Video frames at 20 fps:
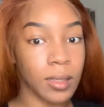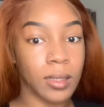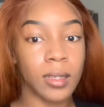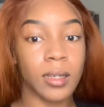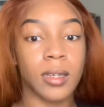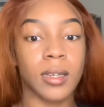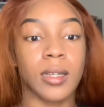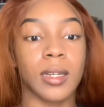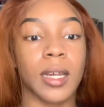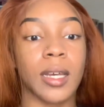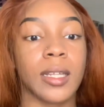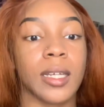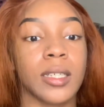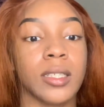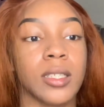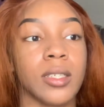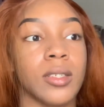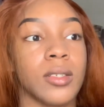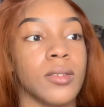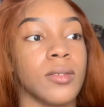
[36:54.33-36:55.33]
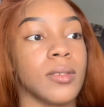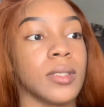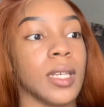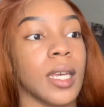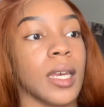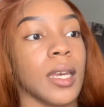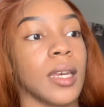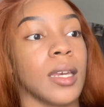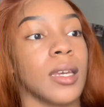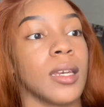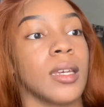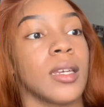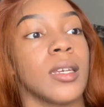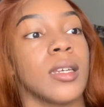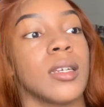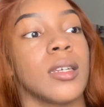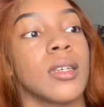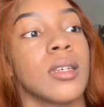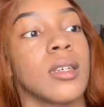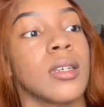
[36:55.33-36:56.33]
And I like to use
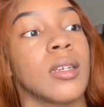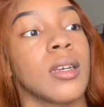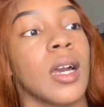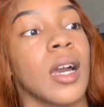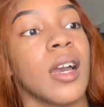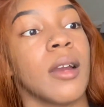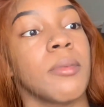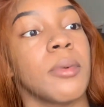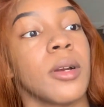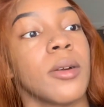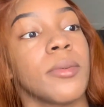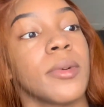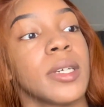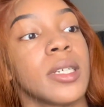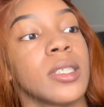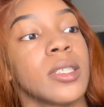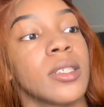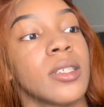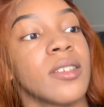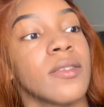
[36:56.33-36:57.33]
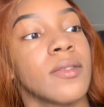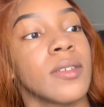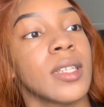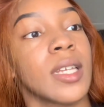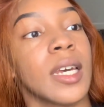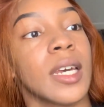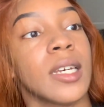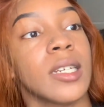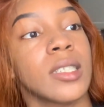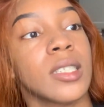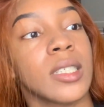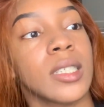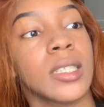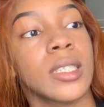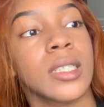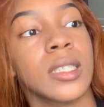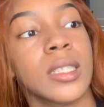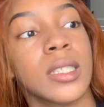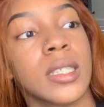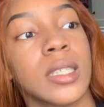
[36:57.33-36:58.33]
a eyebrow razor for the
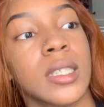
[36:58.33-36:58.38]
edges.